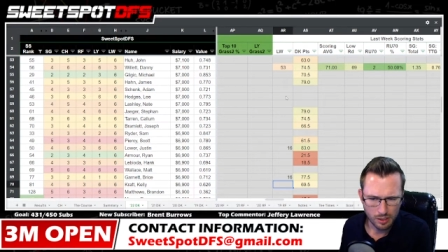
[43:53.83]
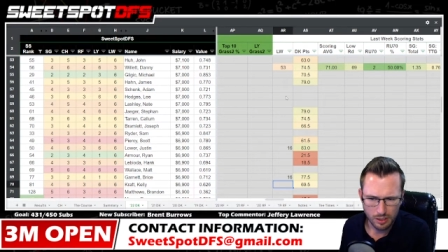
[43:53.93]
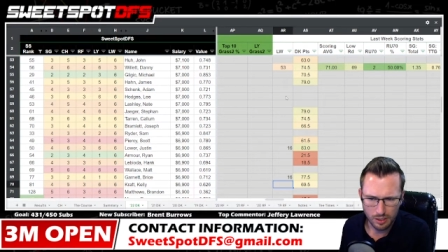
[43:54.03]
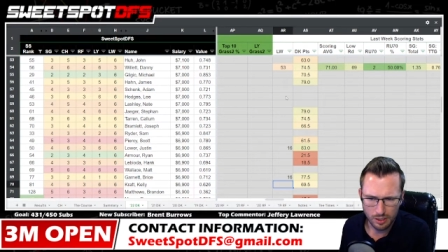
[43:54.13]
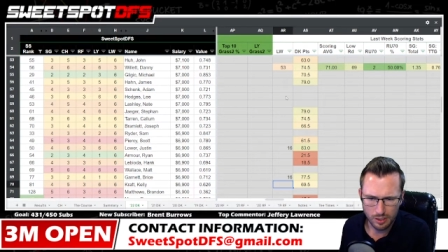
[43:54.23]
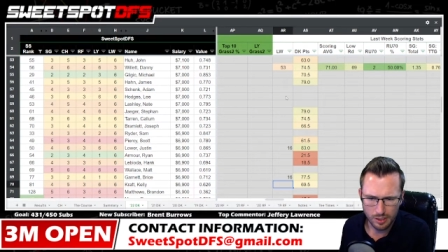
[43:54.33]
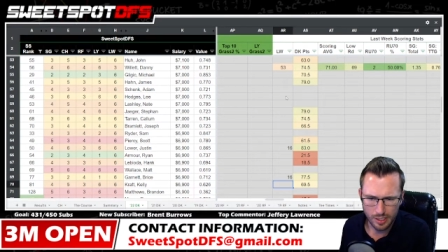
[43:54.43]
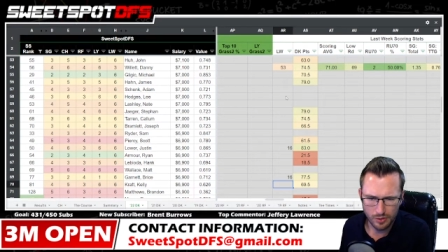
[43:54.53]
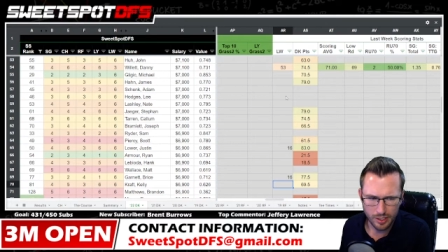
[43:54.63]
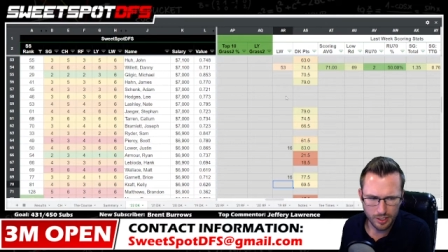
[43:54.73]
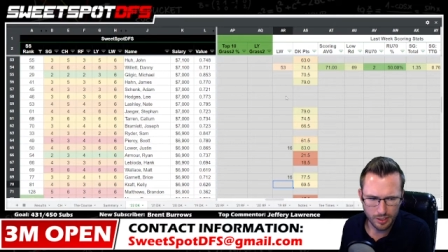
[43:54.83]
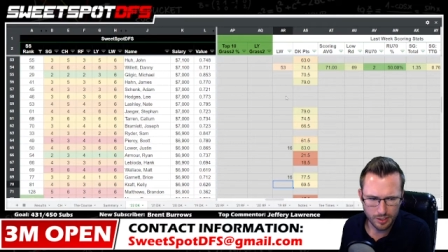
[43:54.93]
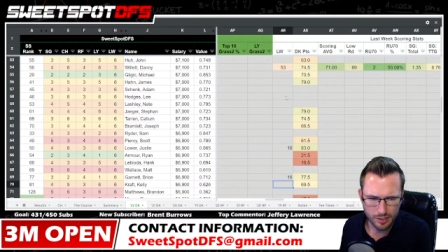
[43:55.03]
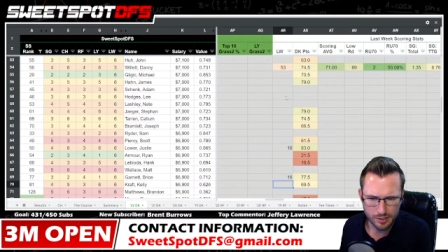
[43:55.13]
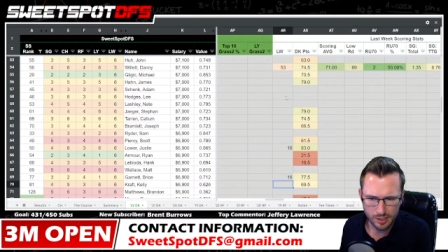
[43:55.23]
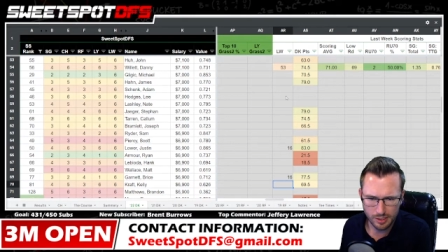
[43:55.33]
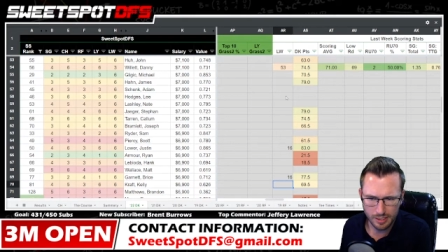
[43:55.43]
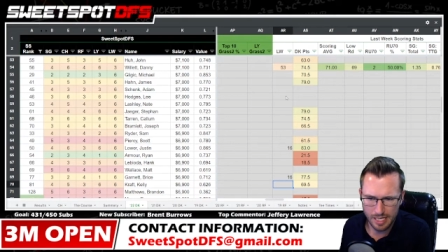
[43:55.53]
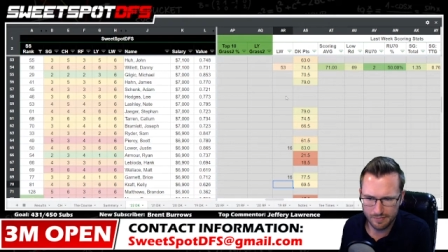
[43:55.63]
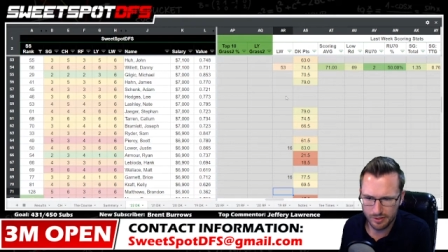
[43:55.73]
Uh, Harry Higgs,
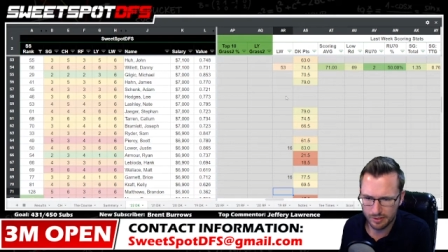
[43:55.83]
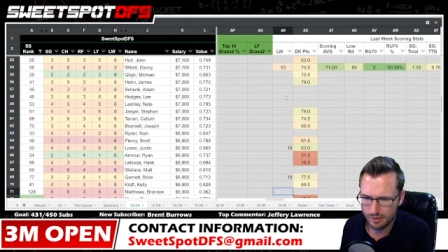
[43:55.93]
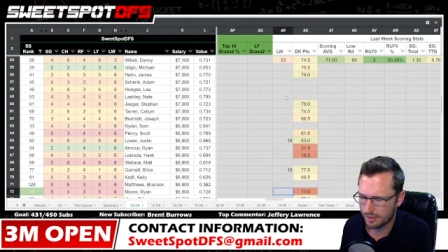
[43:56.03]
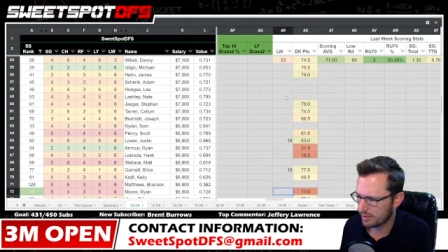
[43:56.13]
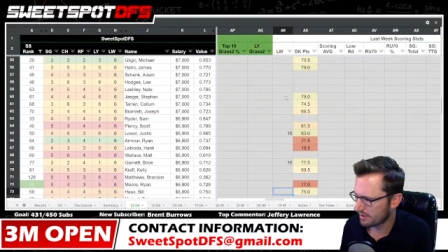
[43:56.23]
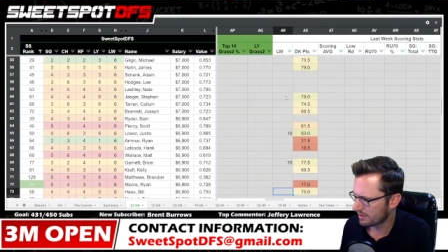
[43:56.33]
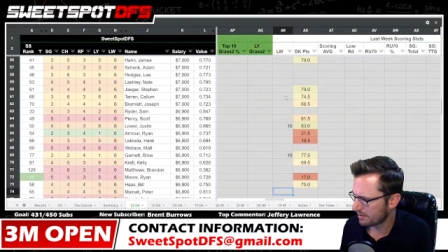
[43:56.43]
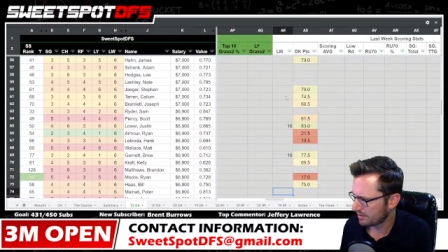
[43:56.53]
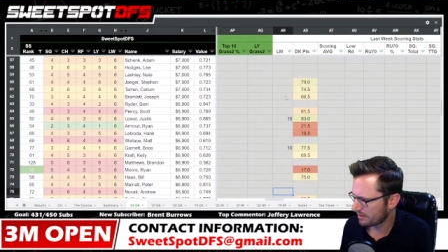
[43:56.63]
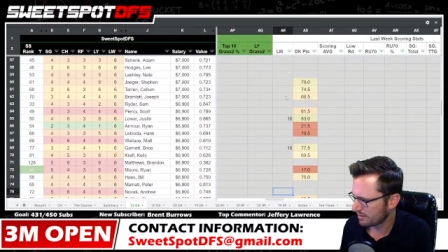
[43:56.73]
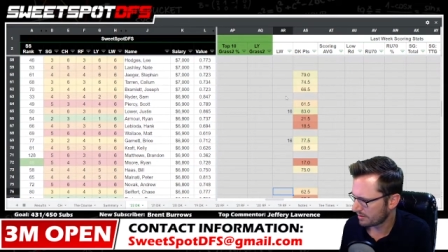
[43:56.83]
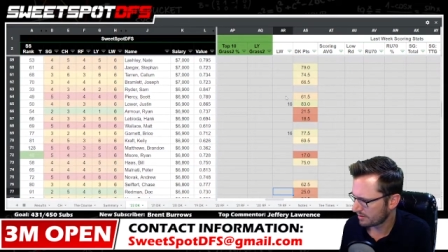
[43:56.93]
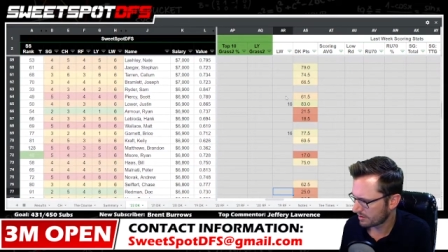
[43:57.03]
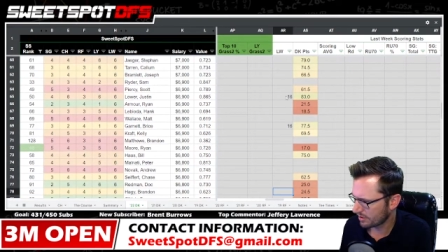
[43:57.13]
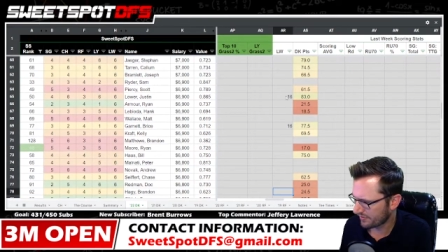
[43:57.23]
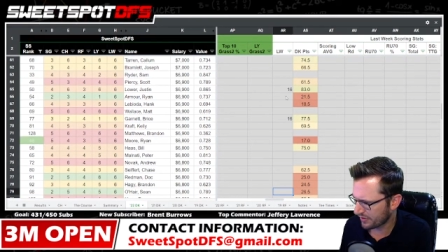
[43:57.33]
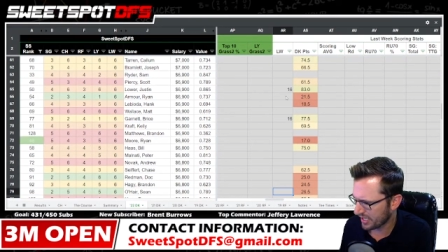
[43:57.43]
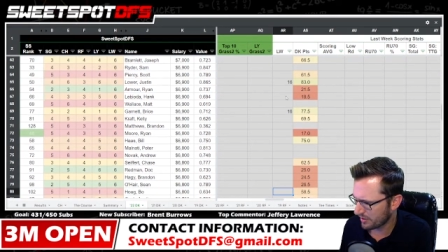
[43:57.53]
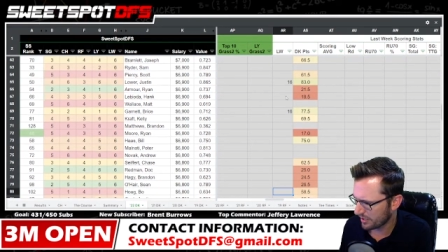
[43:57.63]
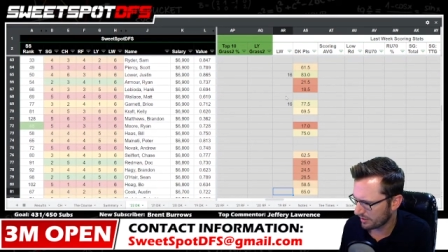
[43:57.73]
11th. Good for
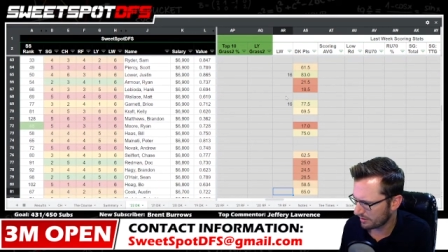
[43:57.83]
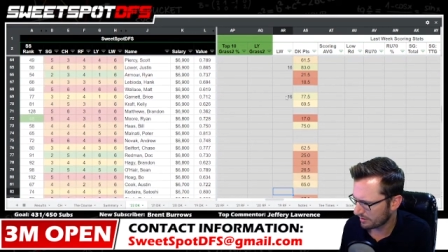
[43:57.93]
Harry.